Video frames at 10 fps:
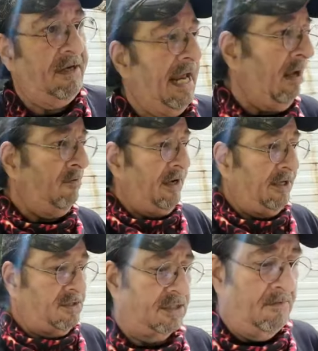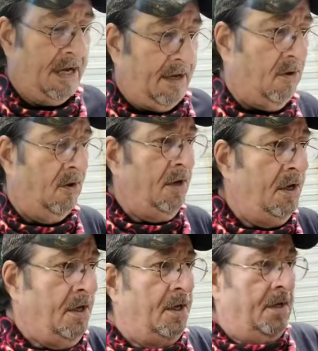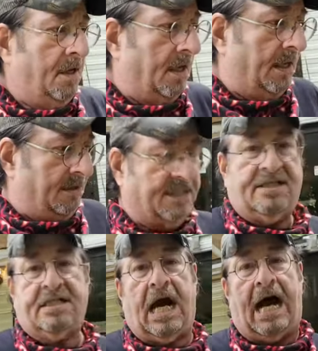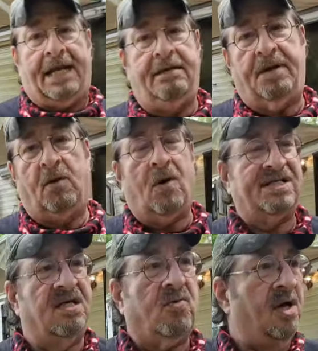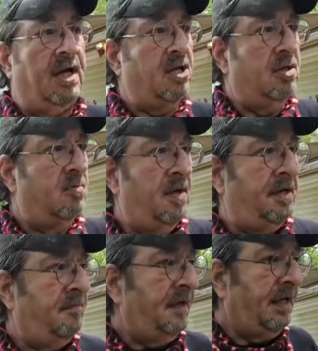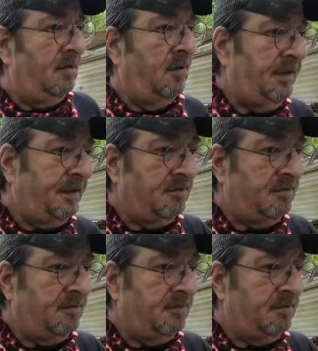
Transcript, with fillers: my downrigger somehow. Uh, it was a Scotty, but it wasn't a really good one to begin with.